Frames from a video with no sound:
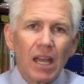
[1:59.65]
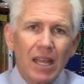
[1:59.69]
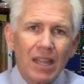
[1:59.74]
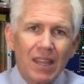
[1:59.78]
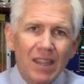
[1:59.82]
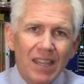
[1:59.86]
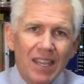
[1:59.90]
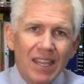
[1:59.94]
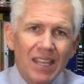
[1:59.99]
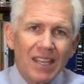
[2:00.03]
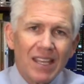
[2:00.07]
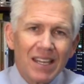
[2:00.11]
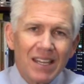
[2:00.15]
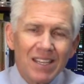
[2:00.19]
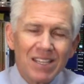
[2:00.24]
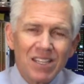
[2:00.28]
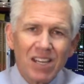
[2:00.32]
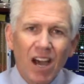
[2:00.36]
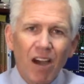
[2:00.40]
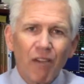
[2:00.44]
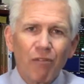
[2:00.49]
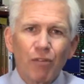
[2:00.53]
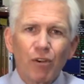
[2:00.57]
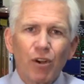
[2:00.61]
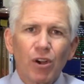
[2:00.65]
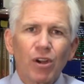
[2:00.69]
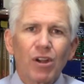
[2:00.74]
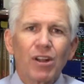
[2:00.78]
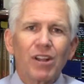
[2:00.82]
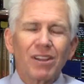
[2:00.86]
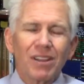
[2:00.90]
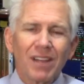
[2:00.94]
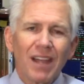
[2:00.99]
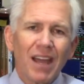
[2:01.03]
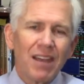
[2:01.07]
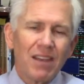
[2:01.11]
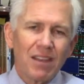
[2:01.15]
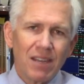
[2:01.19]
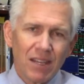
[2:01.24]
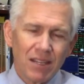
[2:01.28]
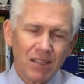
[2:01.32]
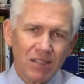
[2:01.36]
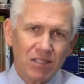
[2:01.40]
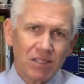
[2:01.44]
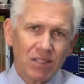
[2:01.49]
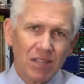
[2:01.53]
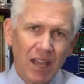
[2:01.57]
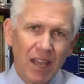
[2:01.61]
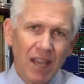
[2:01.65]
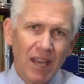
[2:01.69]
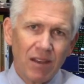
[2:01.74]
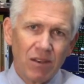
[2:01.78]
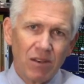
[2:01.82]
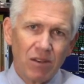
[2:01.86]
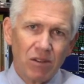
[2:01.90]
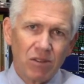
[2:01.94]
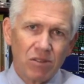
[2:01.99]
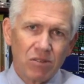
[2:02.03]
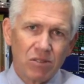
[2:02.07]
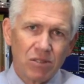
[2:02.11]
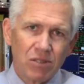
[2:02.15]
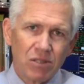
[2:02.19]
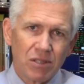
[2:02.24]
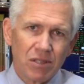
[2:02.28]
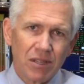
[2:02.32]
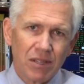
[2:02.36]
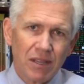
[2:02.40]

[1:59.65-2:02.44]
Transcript: The tougher lending standards